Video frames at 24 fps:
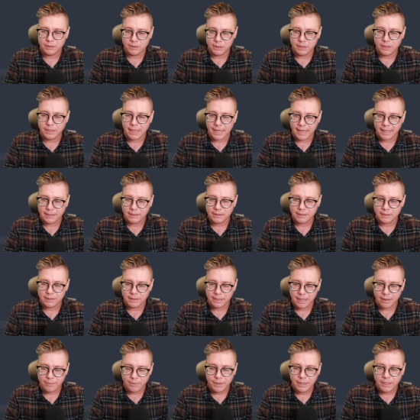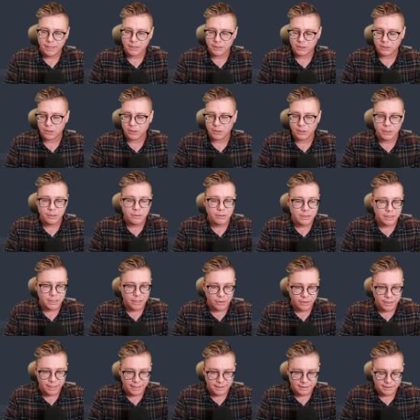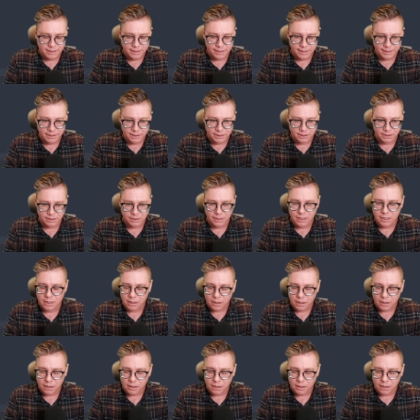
to NATS, now we need to start using our NATS connection